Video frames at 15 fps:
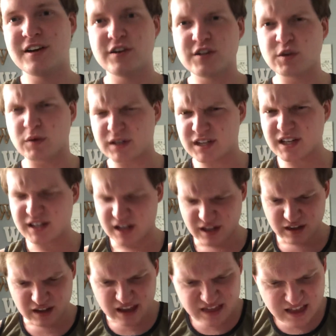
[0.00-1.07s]
So it says,
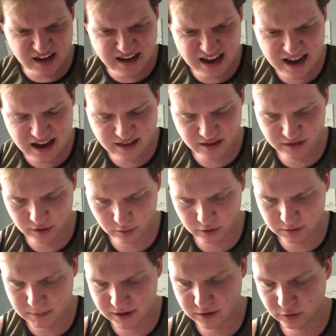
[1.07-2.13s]
in the day that the
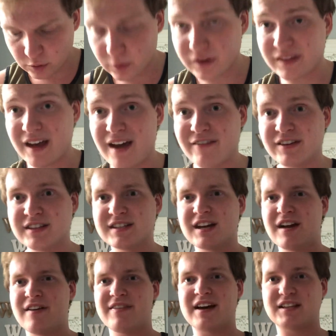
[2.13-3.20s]
earth made the Lord and the heavens,
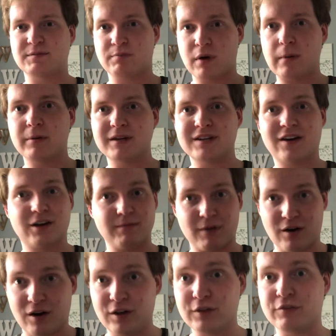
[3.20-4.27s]
that's probably talking
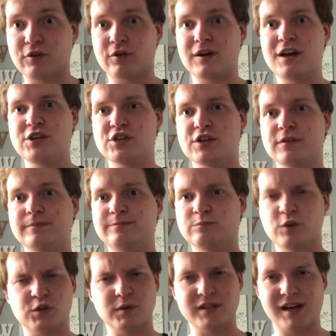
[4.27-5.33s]
about all of creation,
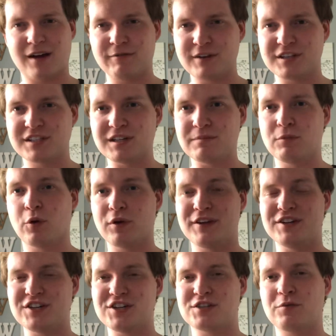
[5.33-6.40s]
which was obviously more
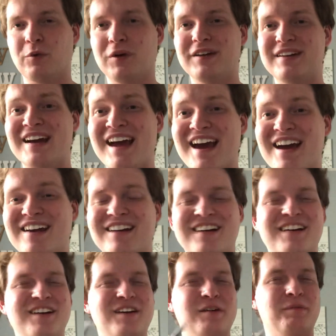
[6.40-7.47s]
than just one day,
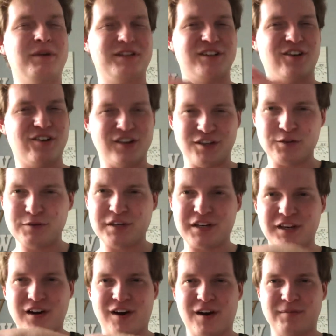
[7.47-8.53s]
but it's already
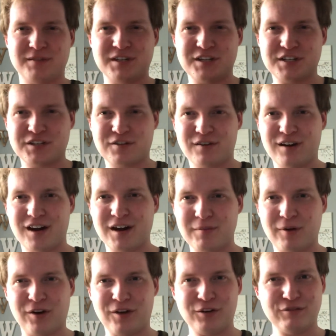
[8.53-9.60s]
using Yom to describe
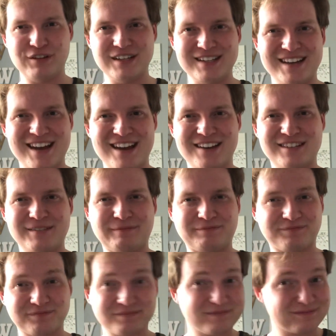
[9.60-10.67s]
all of these days.
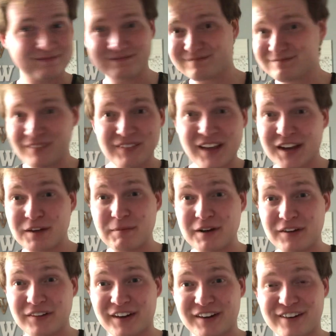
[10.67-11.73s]
And that can mean
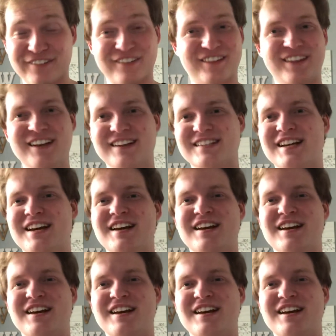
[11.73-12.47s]
a lot of different things.